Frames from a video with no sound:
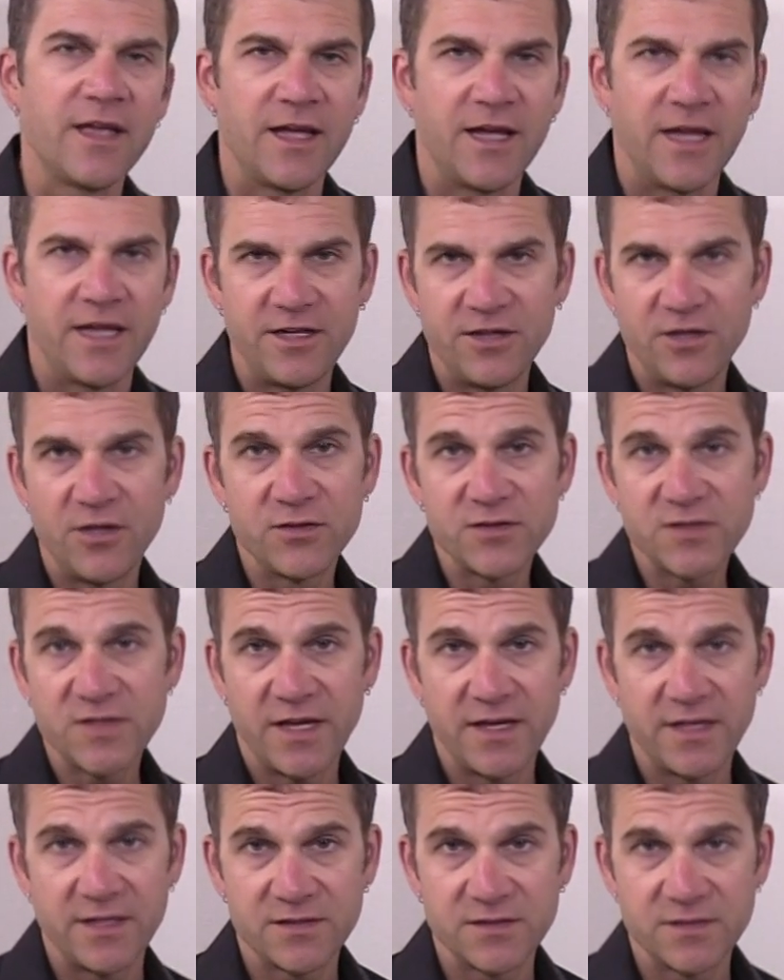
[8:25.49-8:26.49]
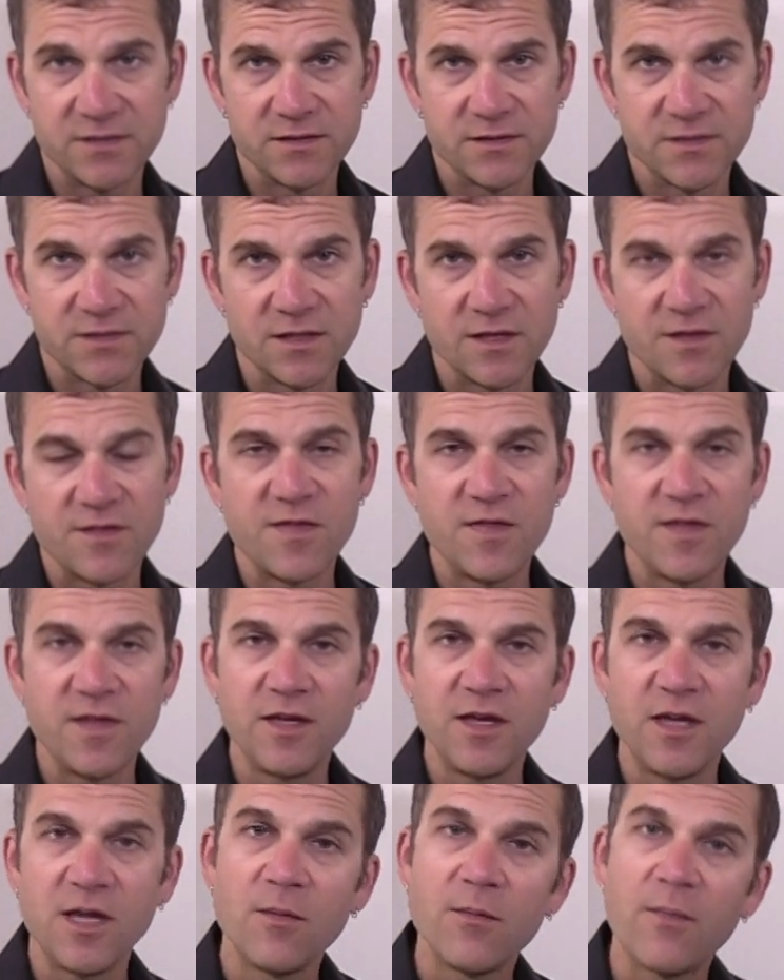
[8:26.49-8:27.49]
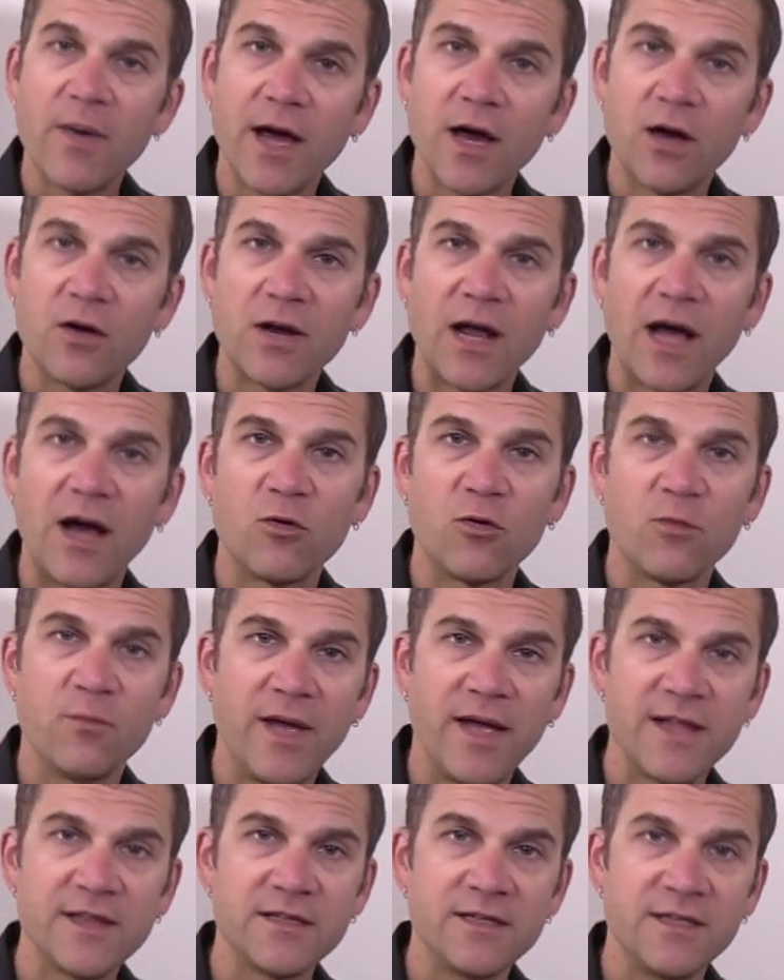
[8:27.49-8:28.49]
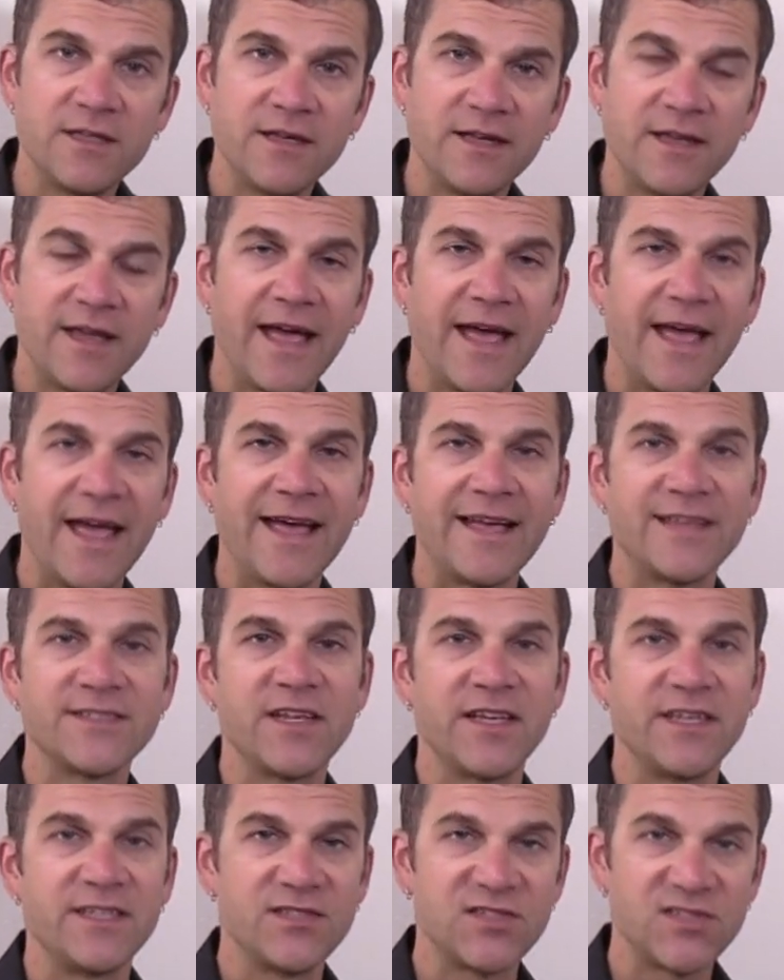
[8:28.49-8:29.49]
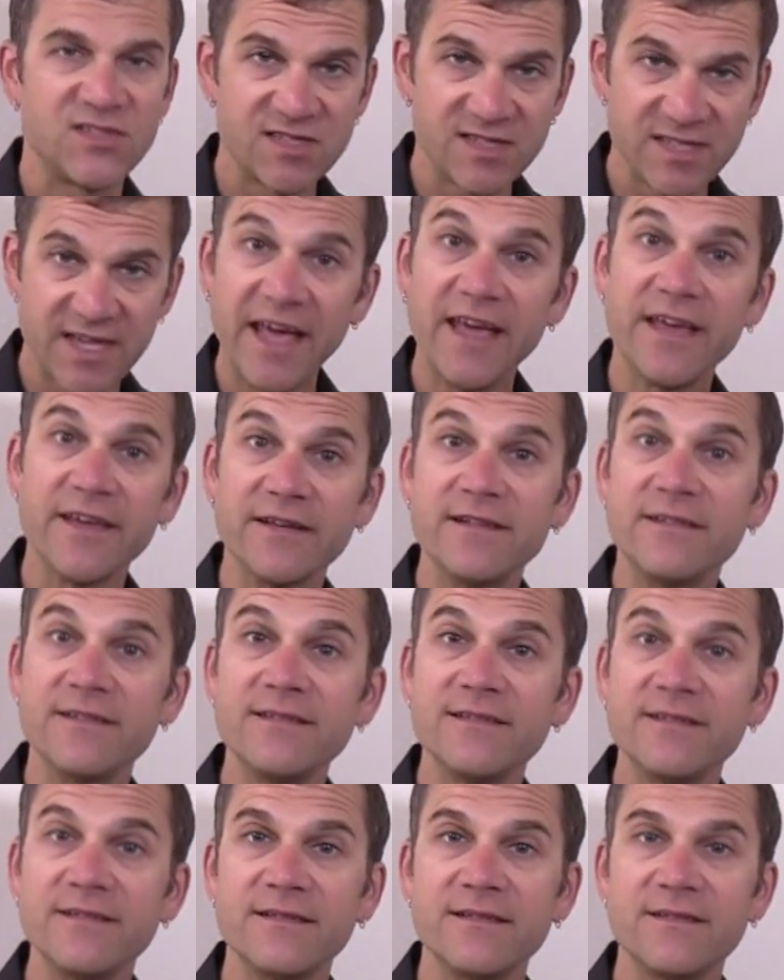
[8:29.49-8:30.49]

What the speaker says: And in those cases, thinking about our melody as a scale,